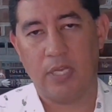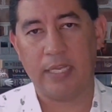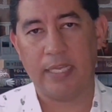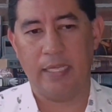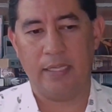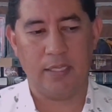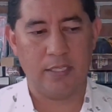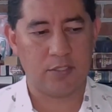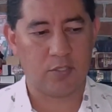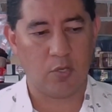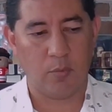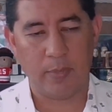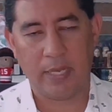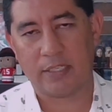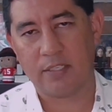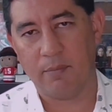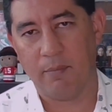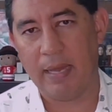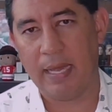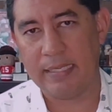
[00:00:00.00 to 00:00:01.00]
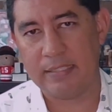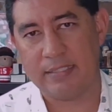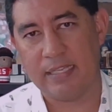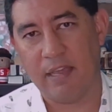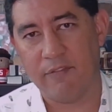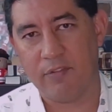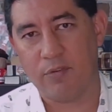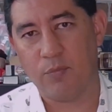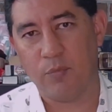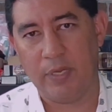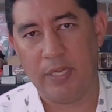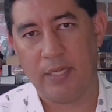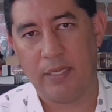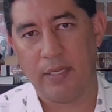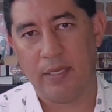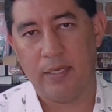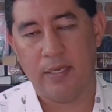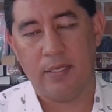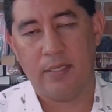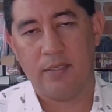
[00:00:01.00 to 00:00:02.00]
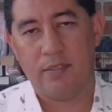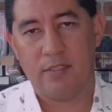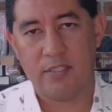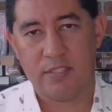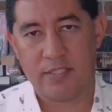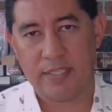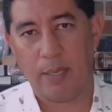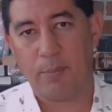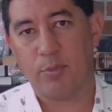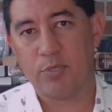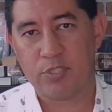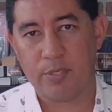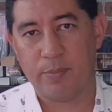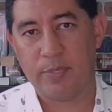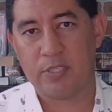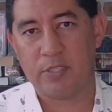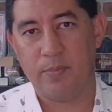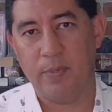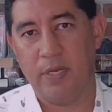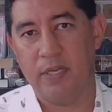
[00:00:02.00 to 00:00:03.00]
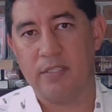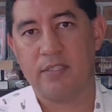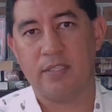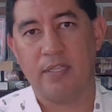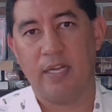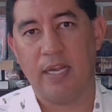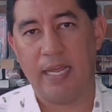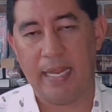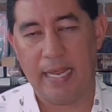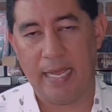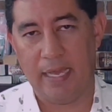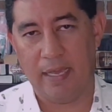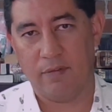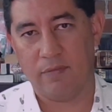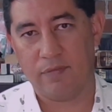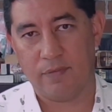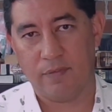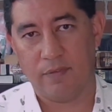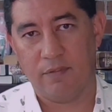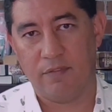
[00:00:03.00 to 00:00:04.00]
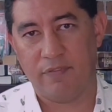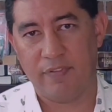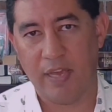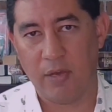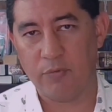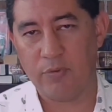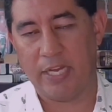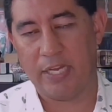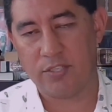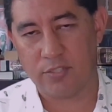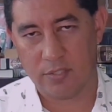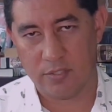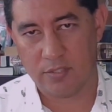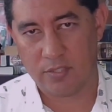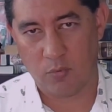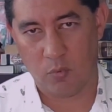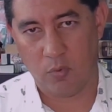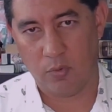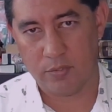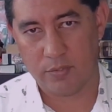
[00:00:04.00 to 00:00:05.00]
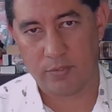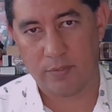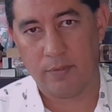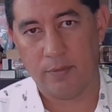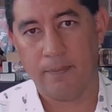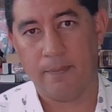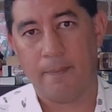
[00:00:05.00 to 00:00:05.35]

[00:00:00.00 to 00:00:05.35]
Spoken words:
Again, let's go back to my 7-week discipleship experience that I have, Foundations course.